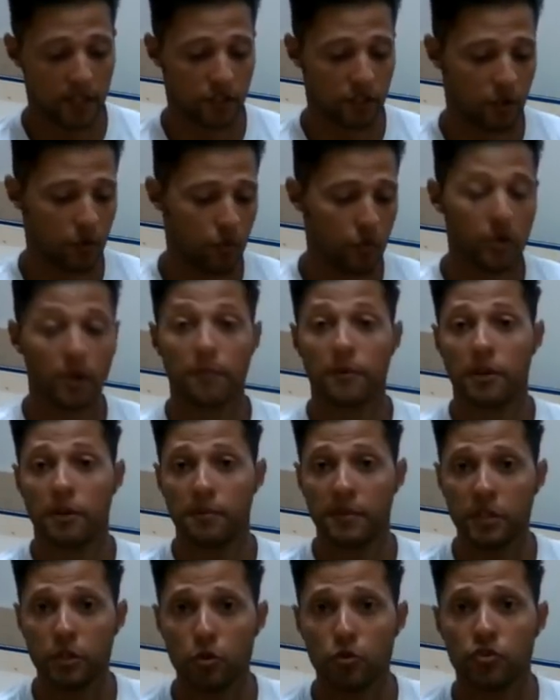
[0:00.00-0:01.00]
so what I'm going
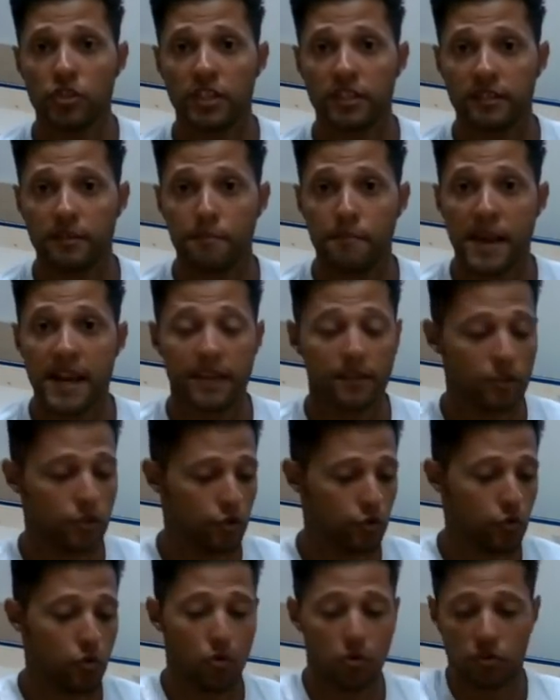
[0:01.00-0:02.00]
to be using to make the
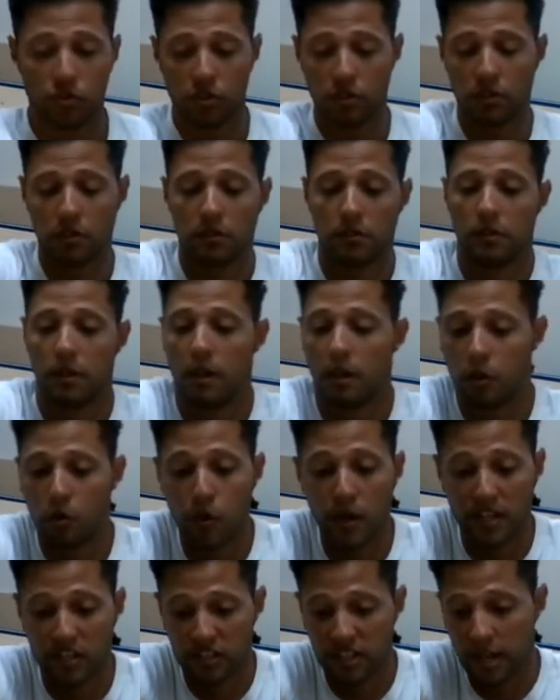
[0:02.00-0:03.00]
drawers,
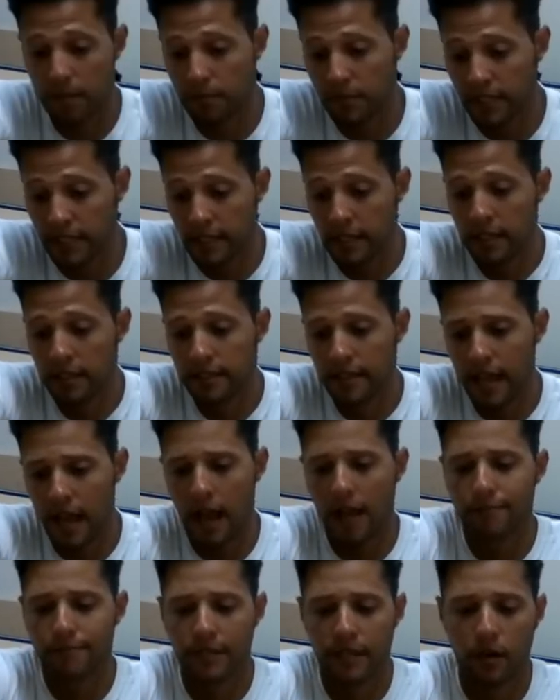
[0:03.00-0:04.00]
quick assembly.
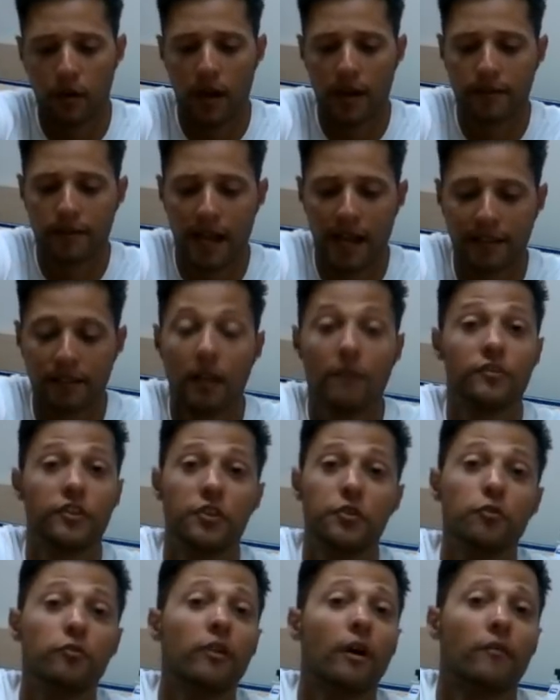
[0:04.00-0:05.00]
Now, I love to
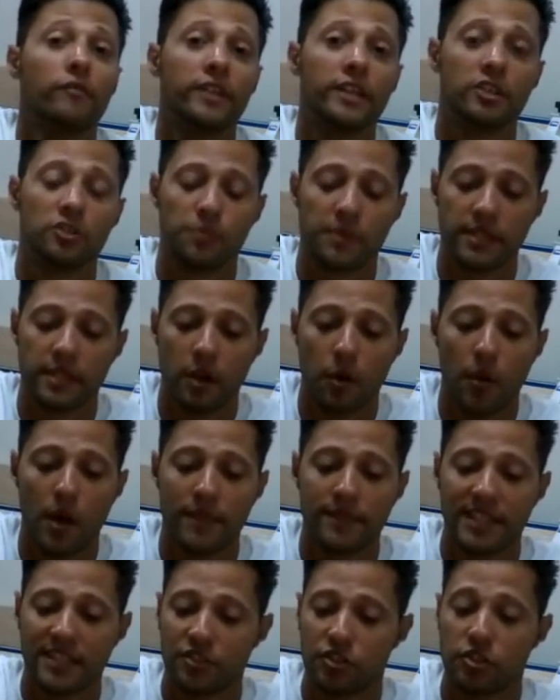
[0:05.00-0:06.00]
do dovetails, but you know
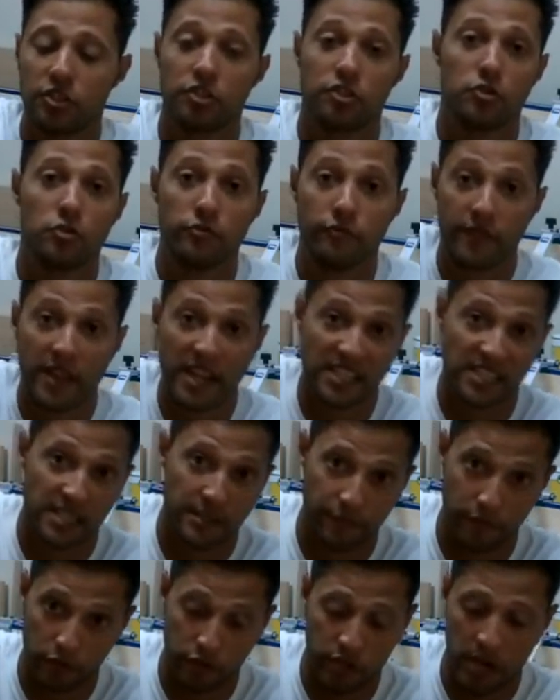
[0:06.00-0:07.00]
what? That's just too fancy
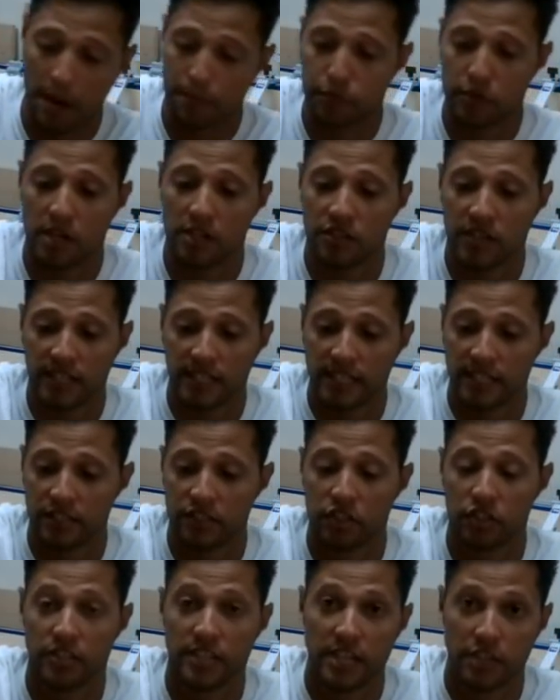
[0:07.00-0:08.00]
for a shop project, and it
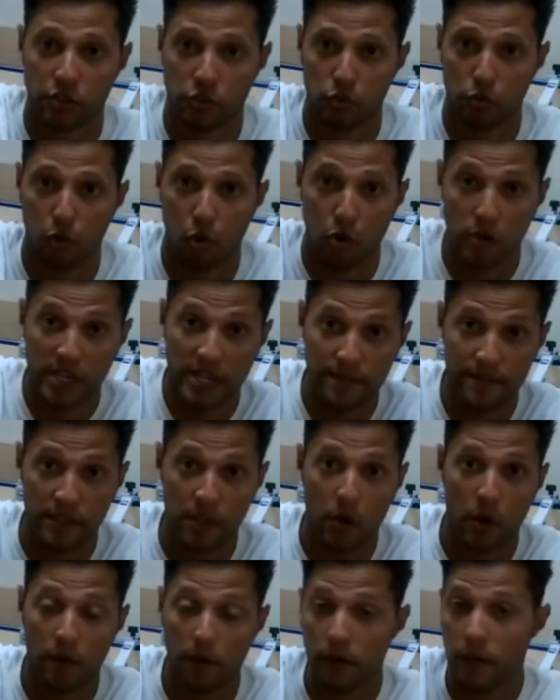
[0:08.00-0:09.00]
just takes too long. Even
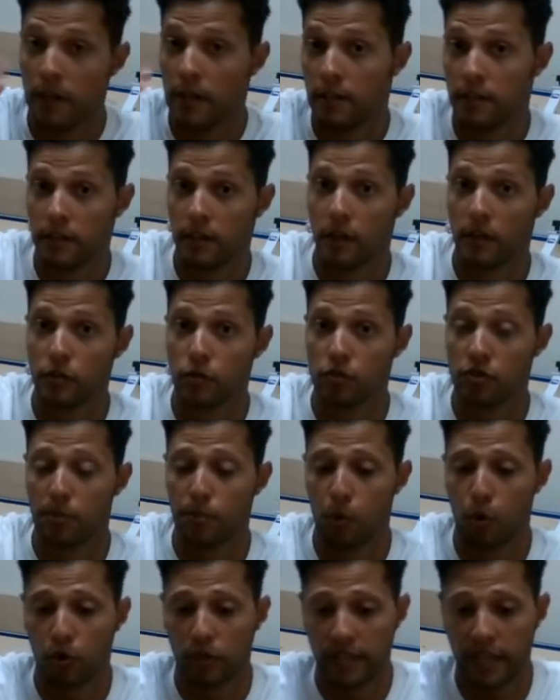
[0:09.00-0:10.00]
though I used a
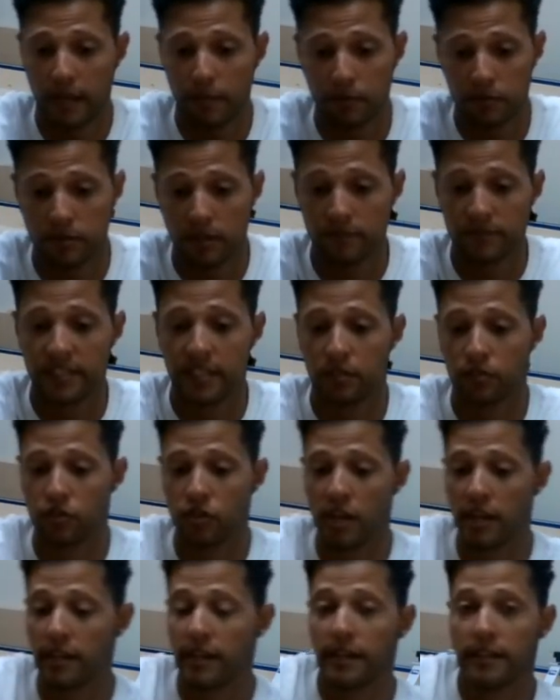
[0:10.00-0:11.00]
Porter cable dovetail
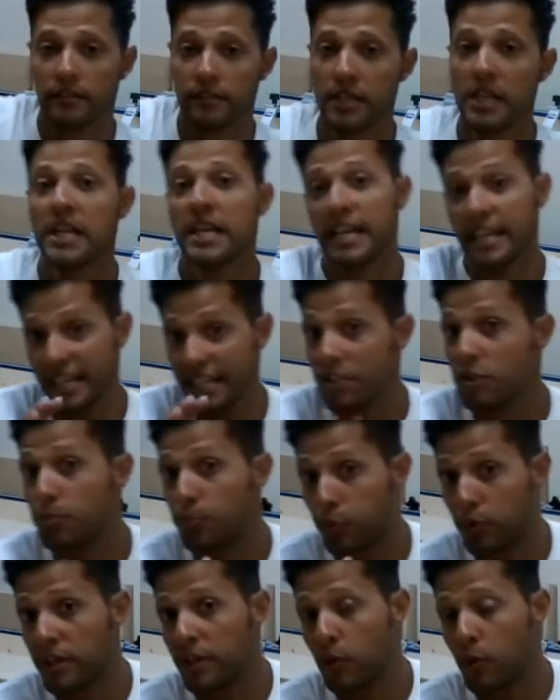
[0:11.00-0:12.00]
jig, and it is
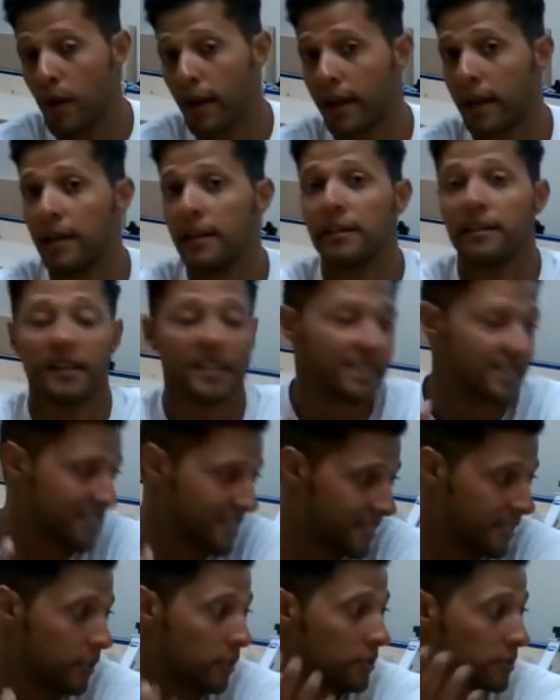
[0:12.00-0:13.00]
pretty quick, it's
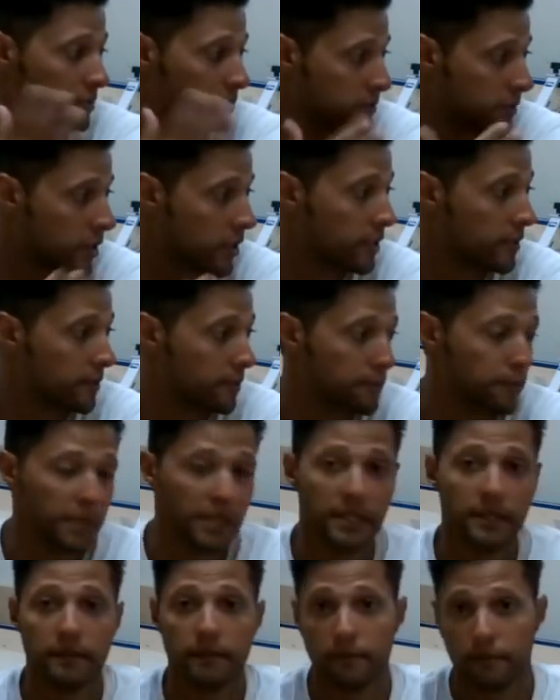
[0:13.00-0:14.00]
still going to
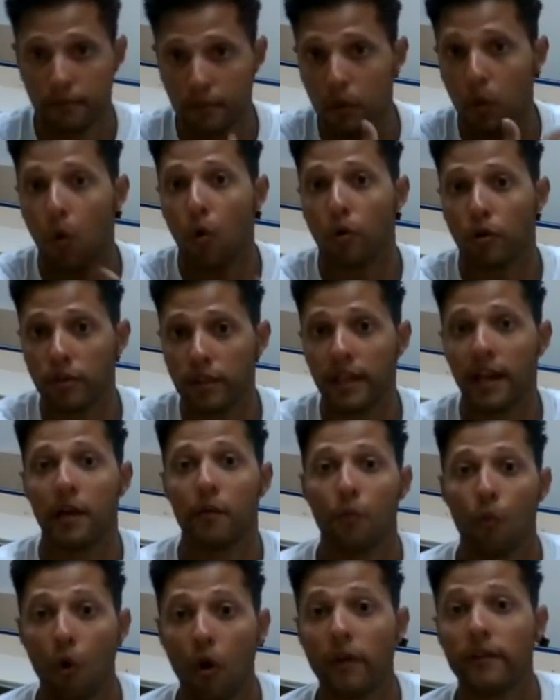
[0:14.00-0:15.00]
be longer than I
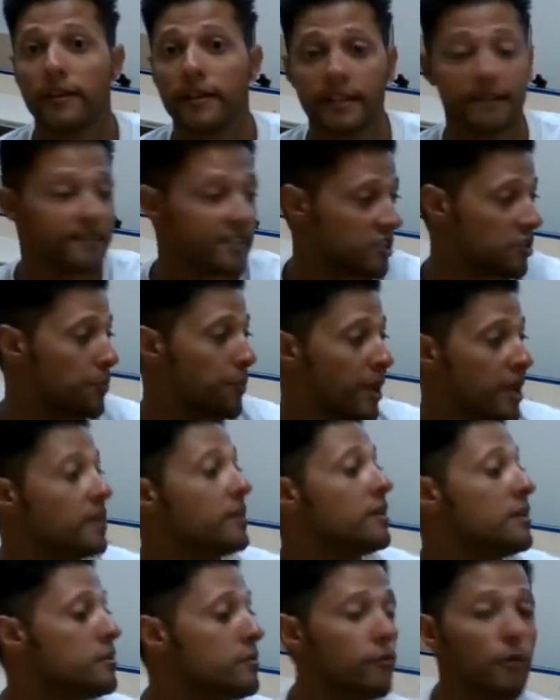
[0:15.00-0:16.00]
want to anticipate
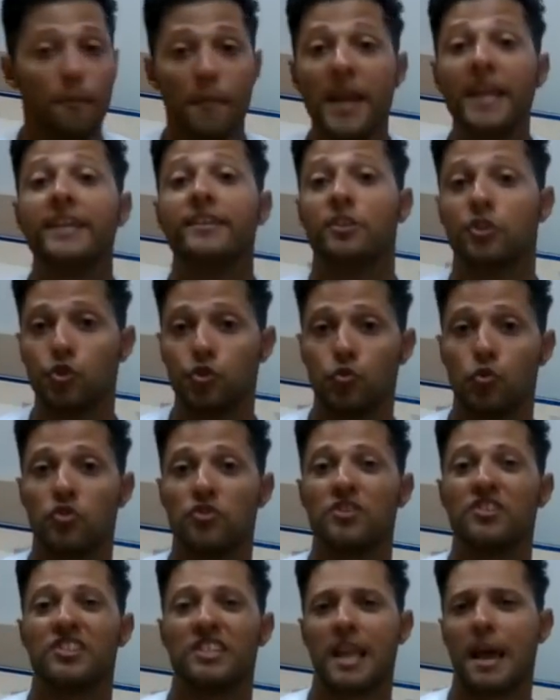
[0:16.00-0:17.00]
for making these
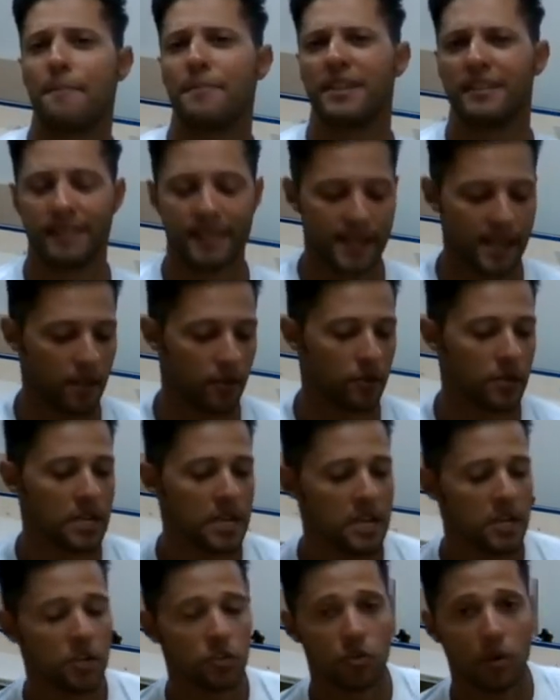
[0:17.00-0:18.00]
drawers and slapping it together.
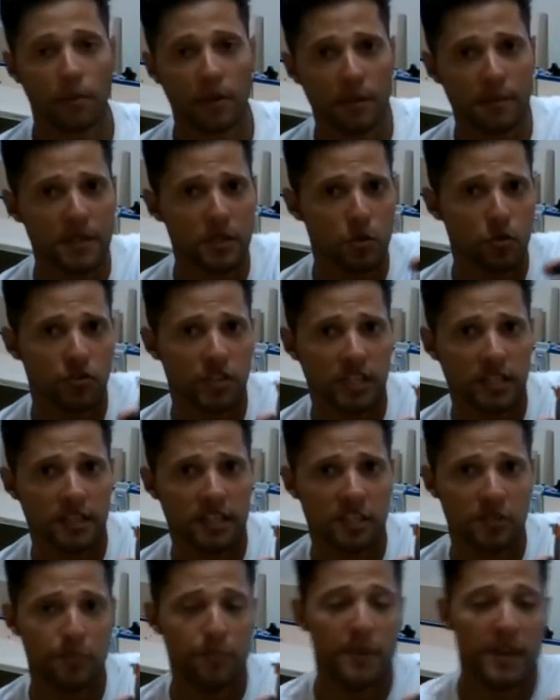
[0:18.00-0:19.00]
So I'm going to be using this